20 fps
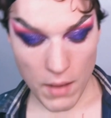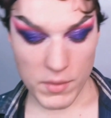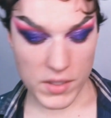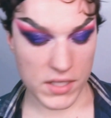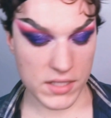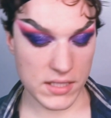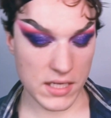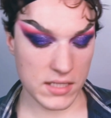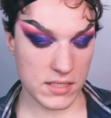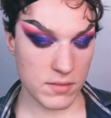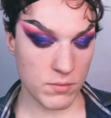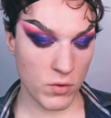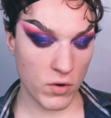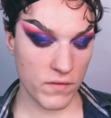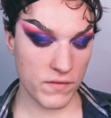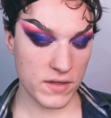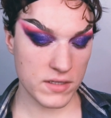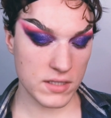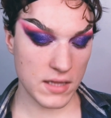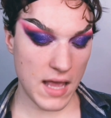take some more of
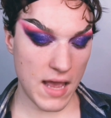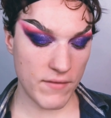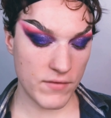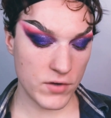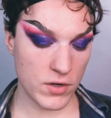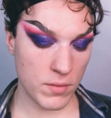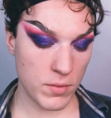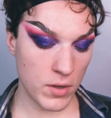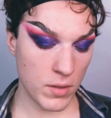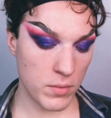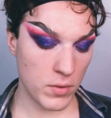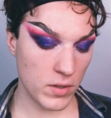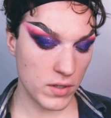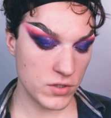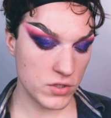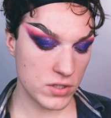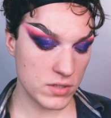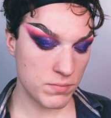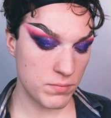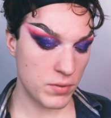this lavender purple and
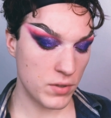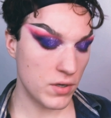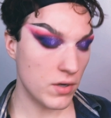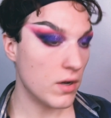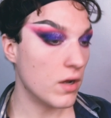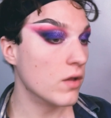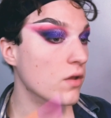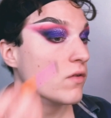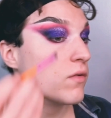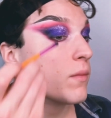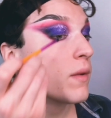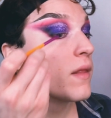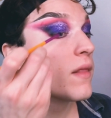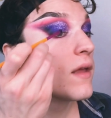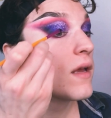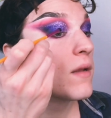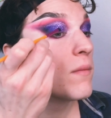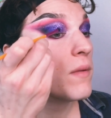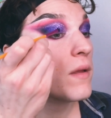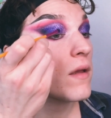just put it all over my
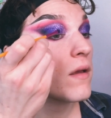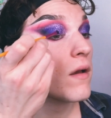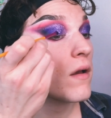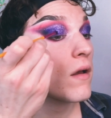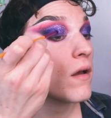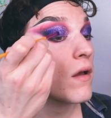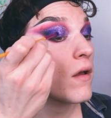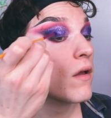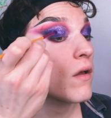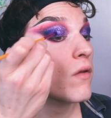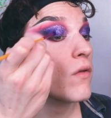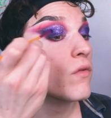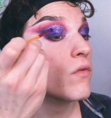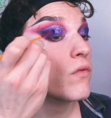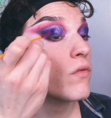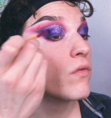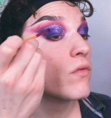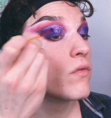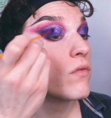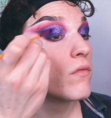lid
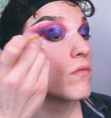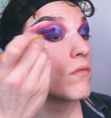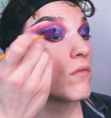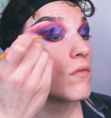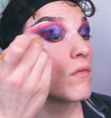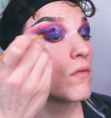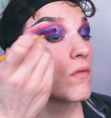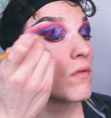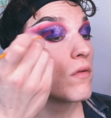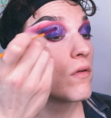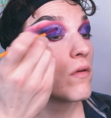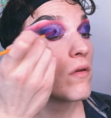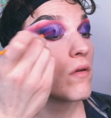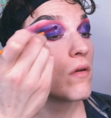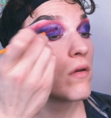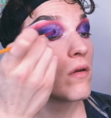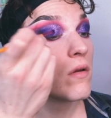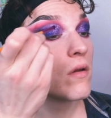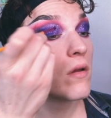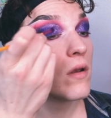because
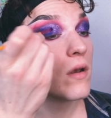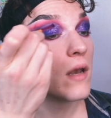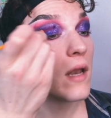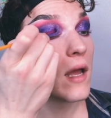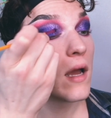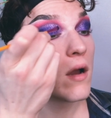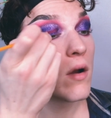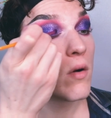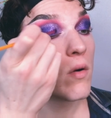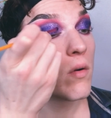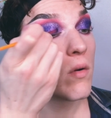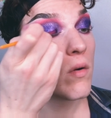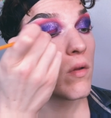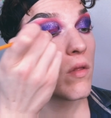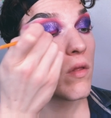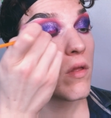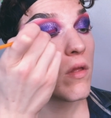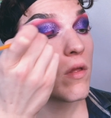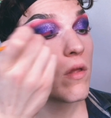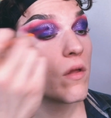now
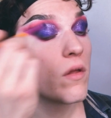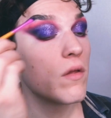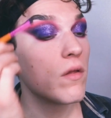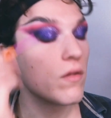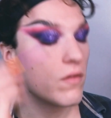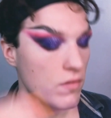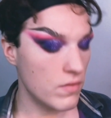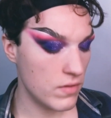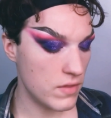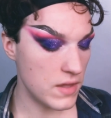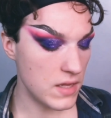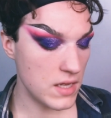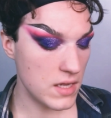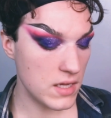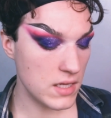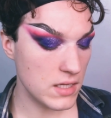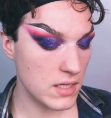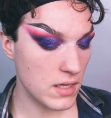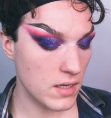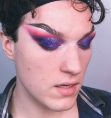
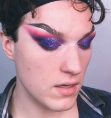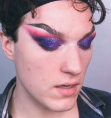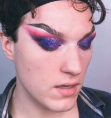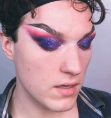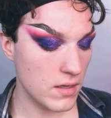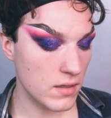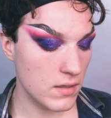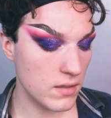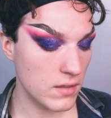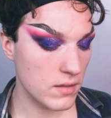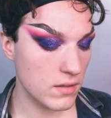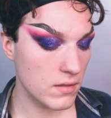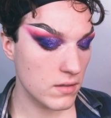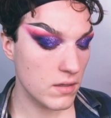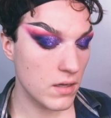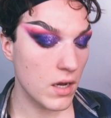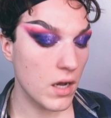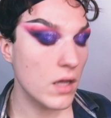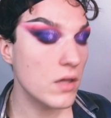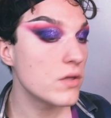the
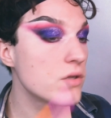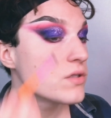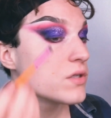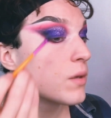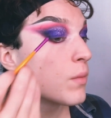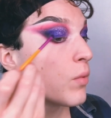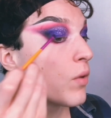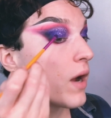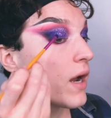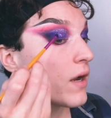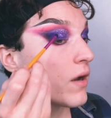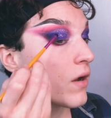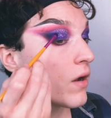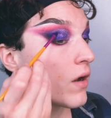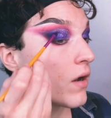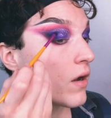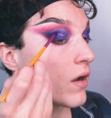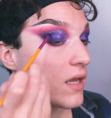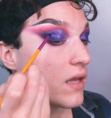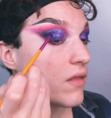colors are
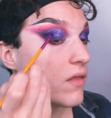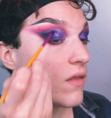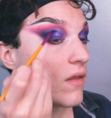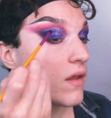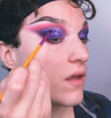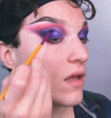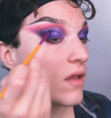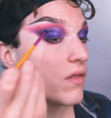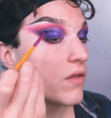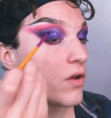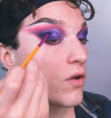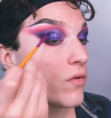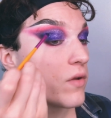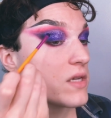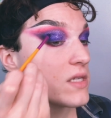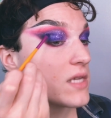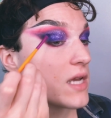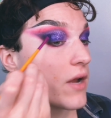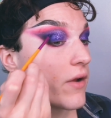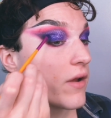brighter in the
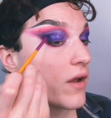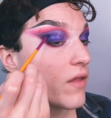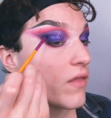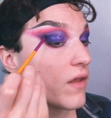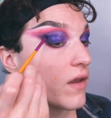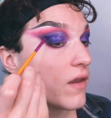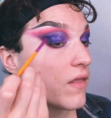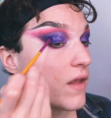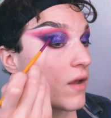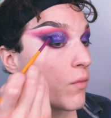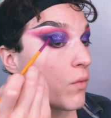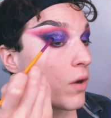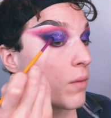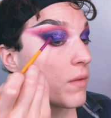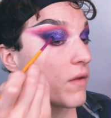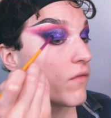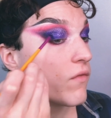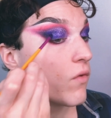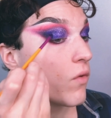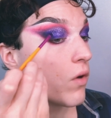crease area than they were
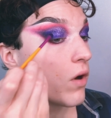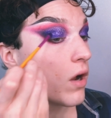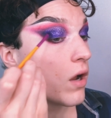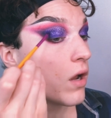before.